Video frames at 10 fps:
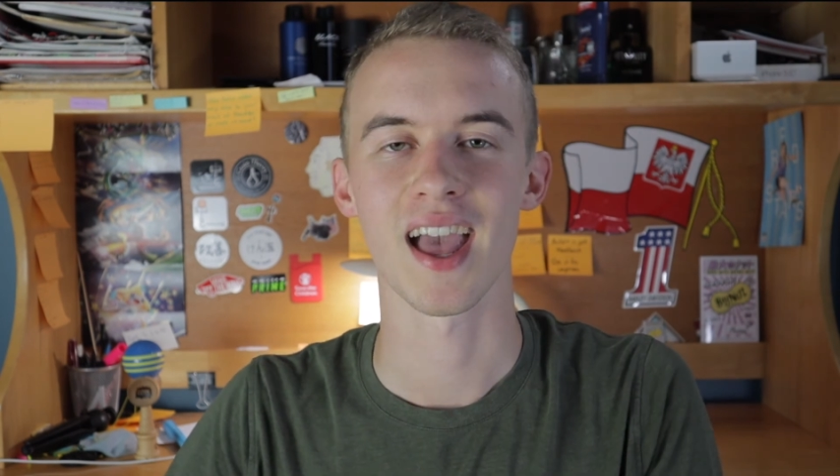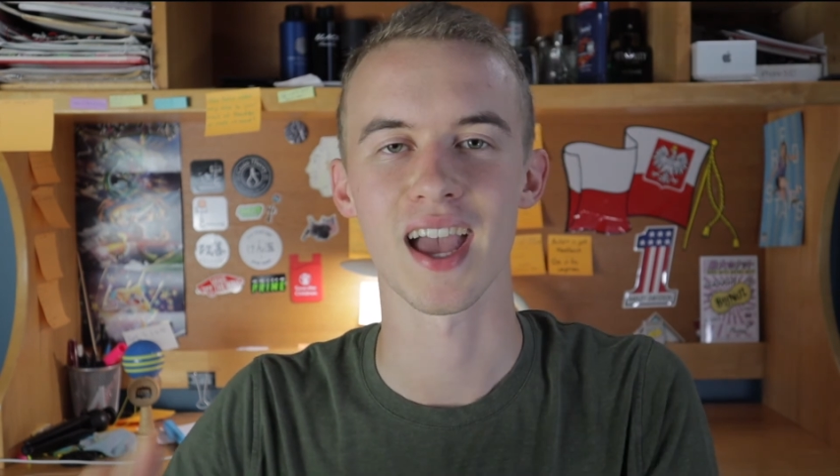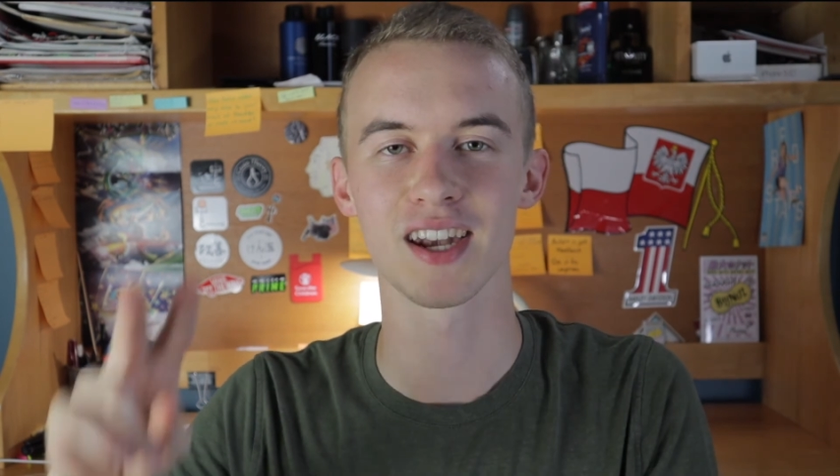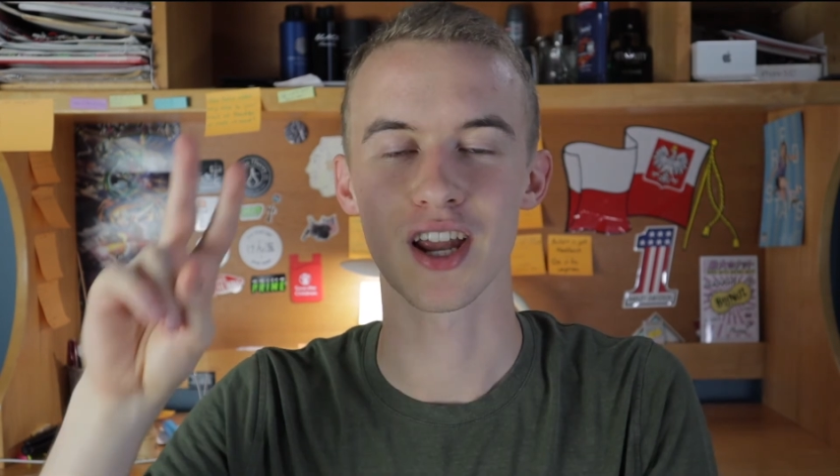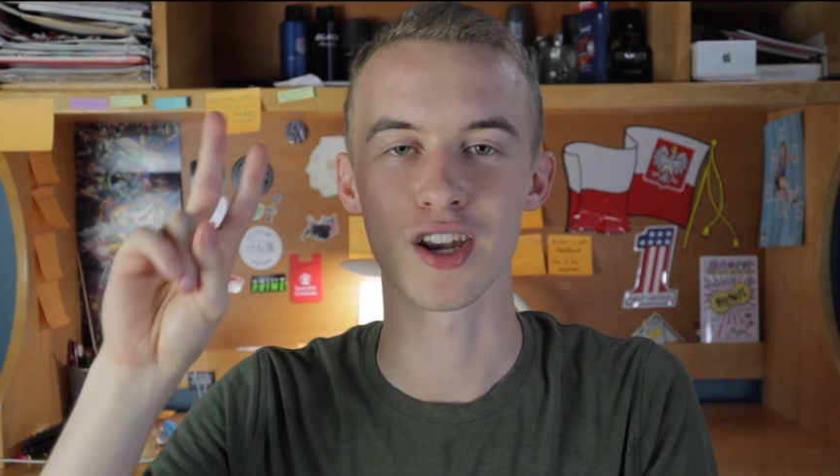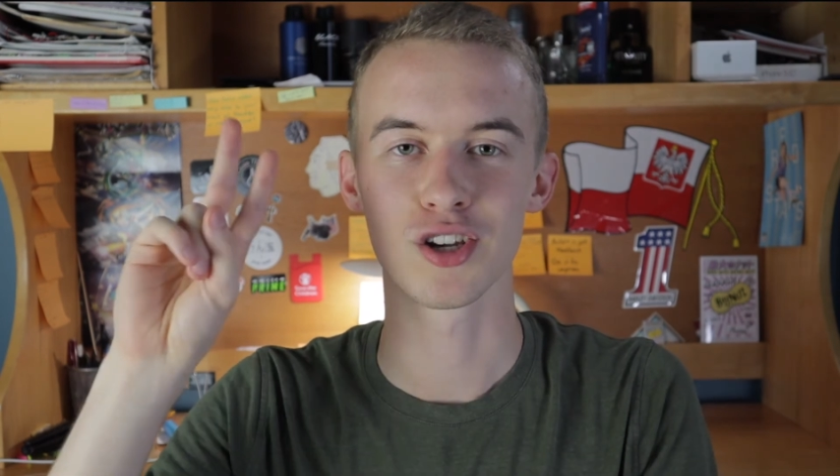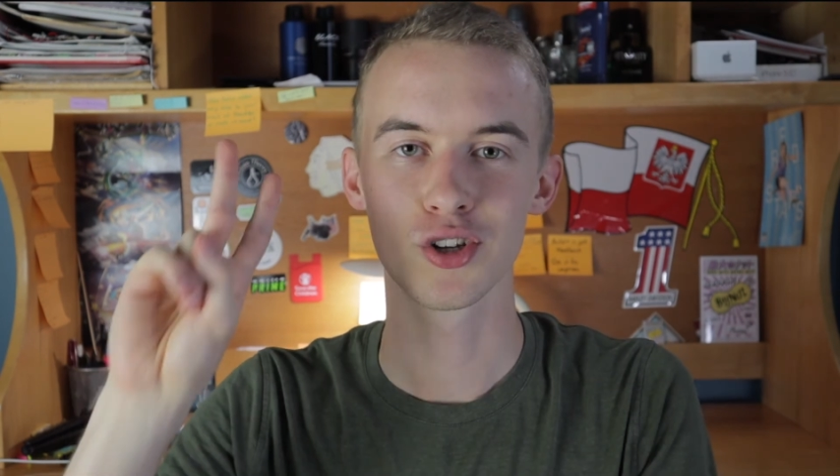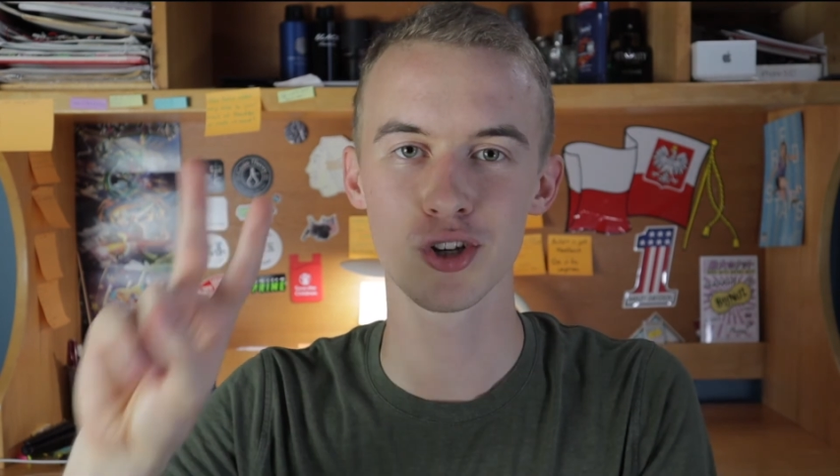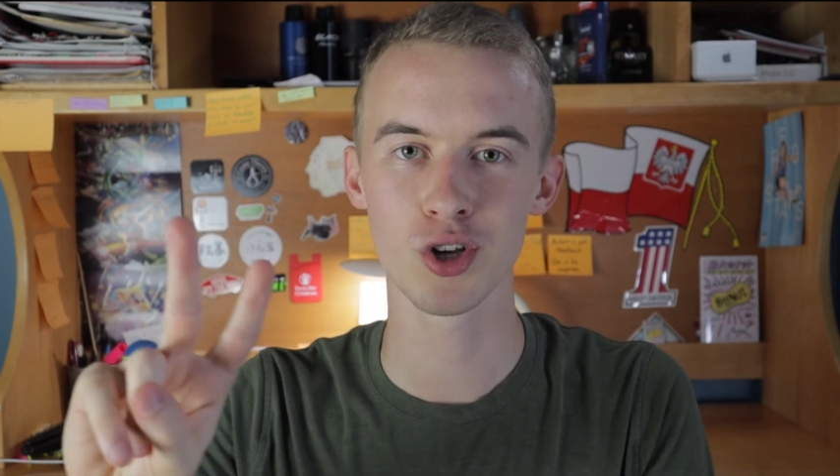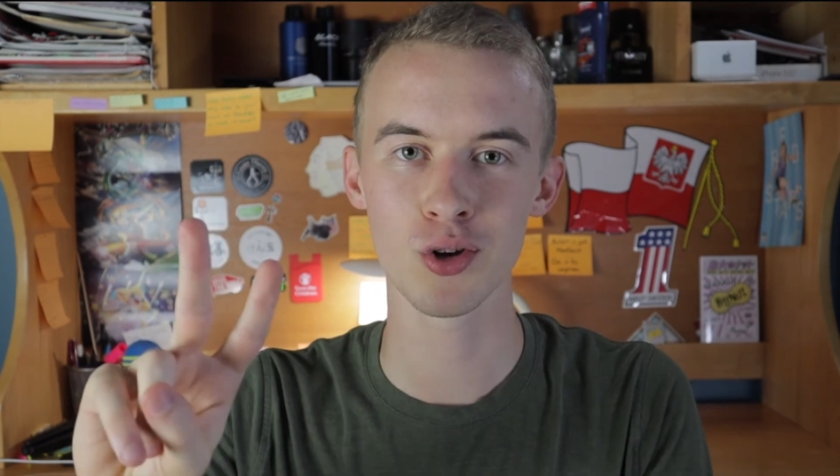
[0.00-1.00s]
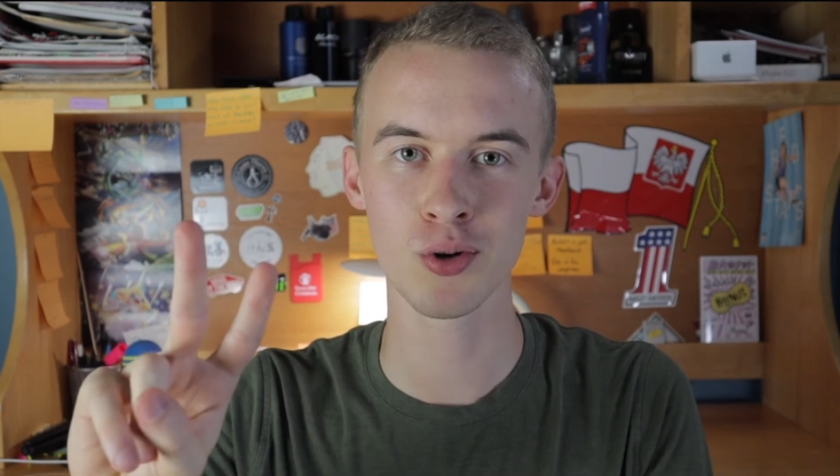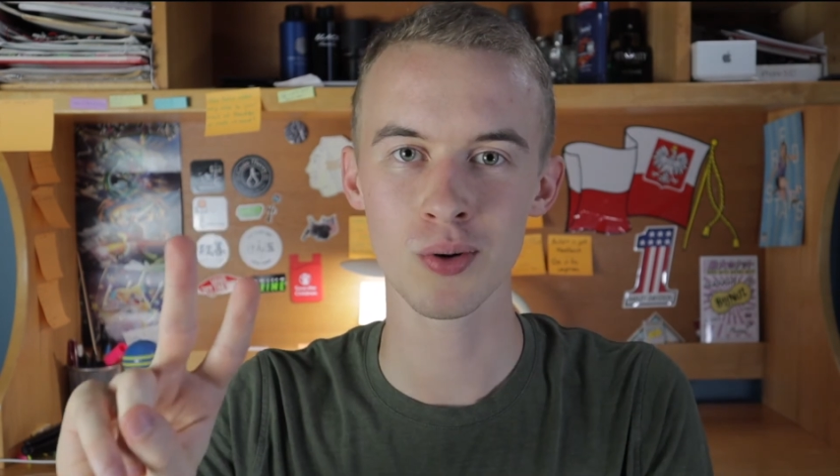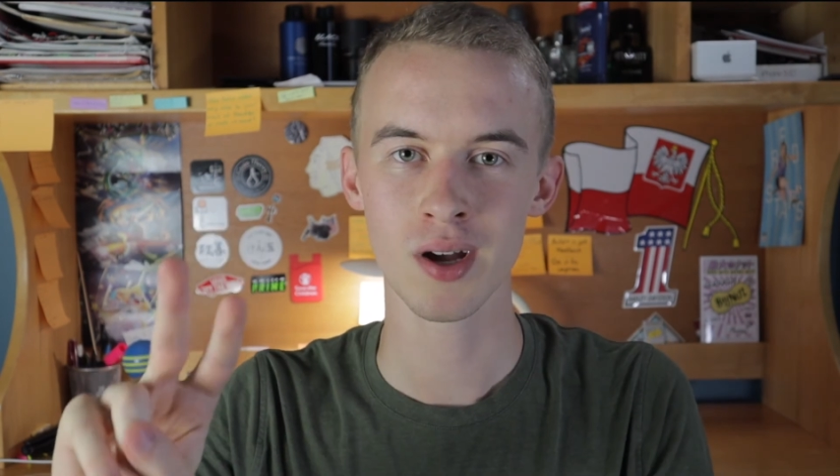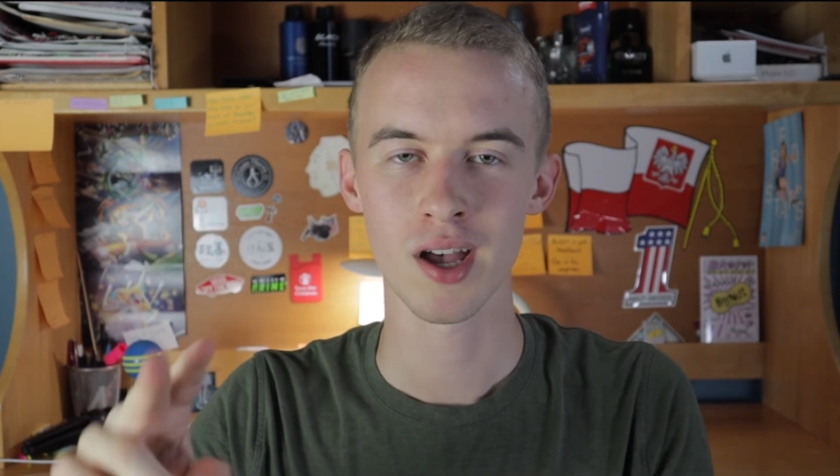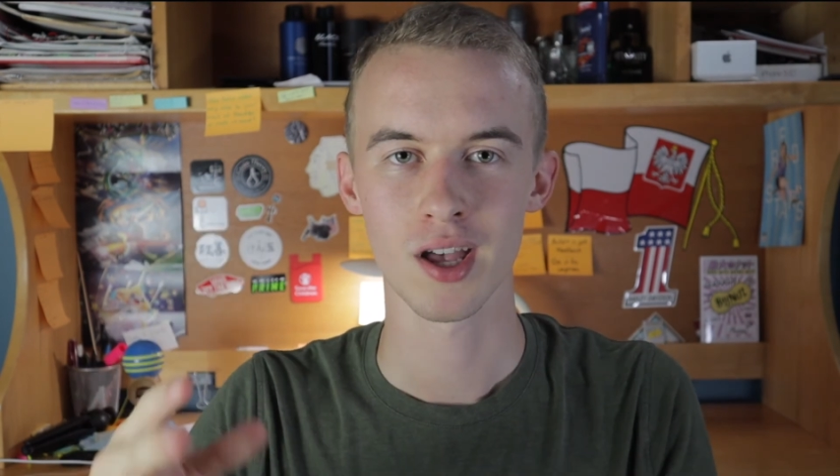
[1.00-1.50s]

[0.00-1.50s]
And two,